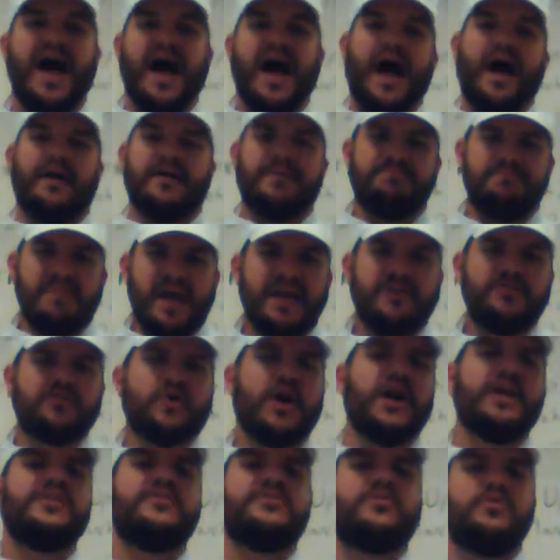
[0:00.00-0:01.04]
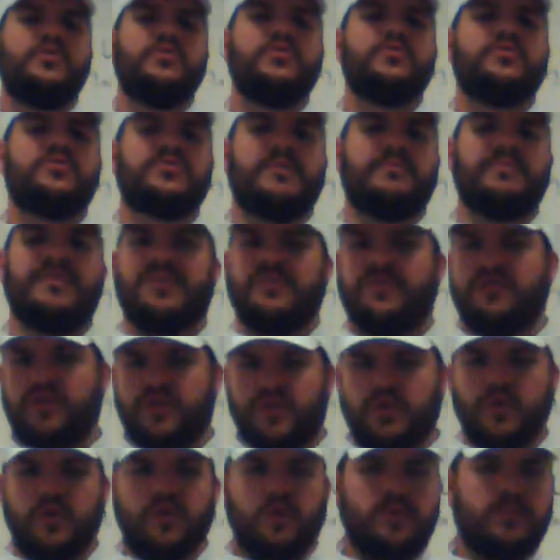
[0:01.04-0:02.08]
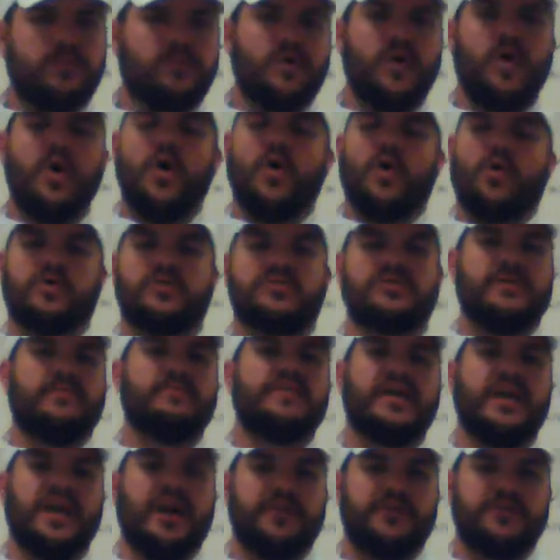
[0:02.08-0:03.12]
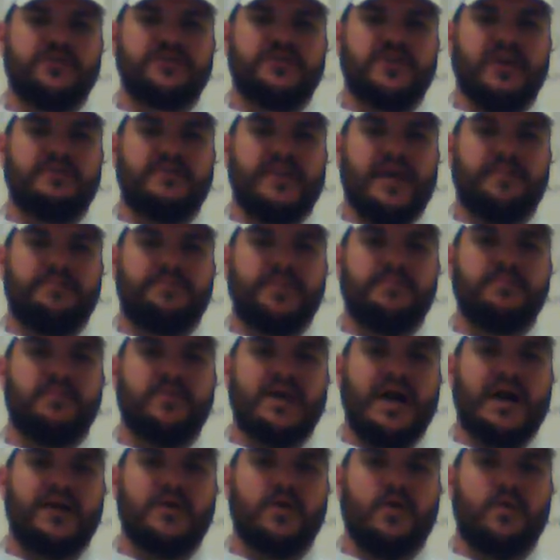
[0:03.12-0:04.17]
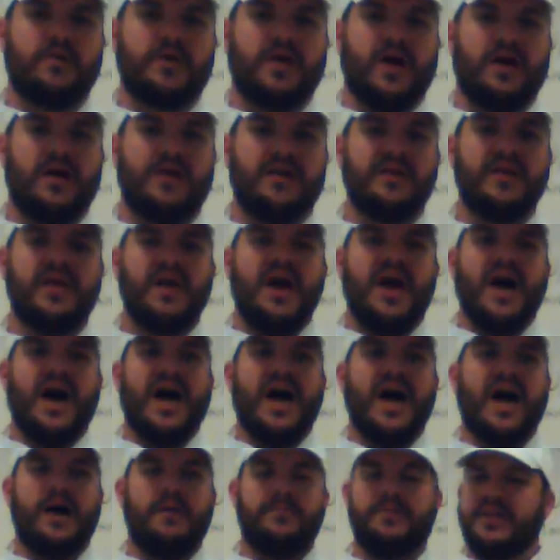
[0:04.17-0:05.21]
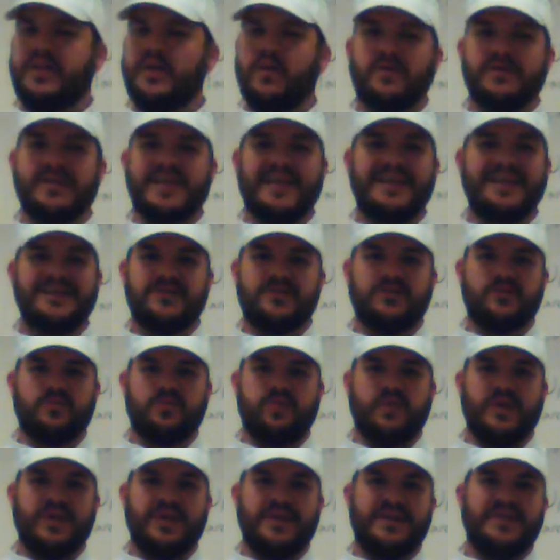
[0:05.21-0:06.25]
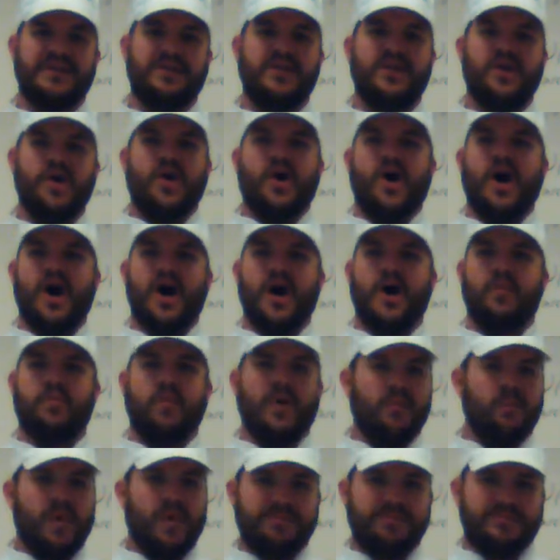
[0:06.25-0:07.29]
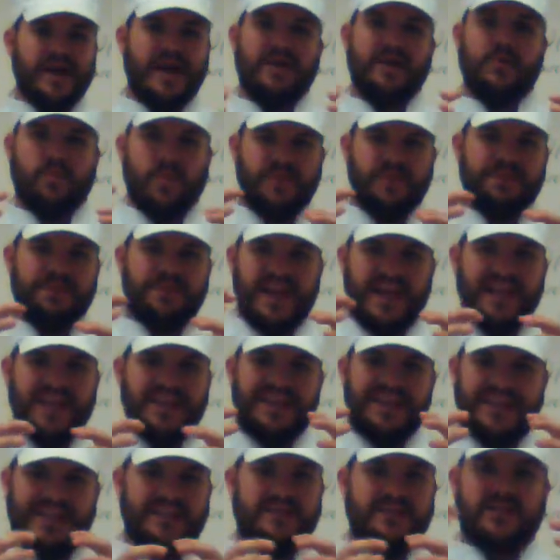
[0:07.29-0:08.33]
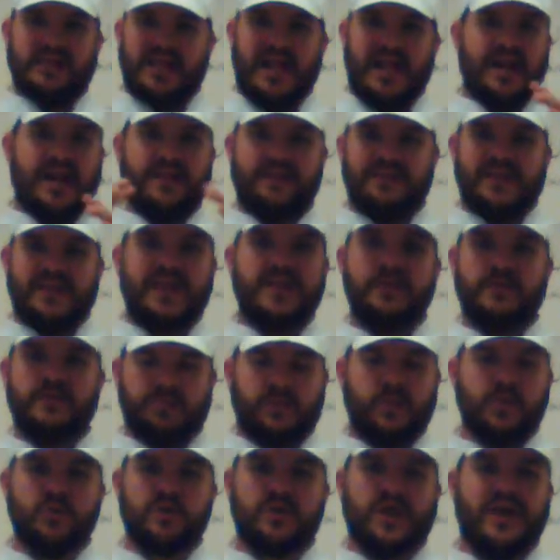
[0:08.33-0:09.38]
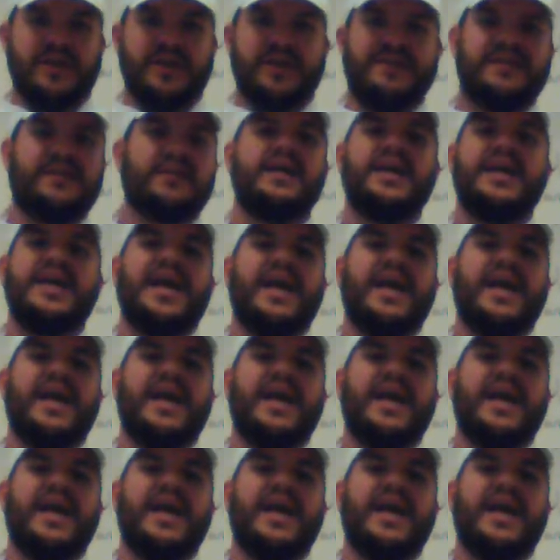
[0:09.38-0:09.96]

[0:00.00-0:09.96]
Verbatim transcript: I may try to do some of the Zoom or some of the other stuff that people got going on, uh, but the only thing is, is when uh, one website or one thing gets a lot of things pulled on it,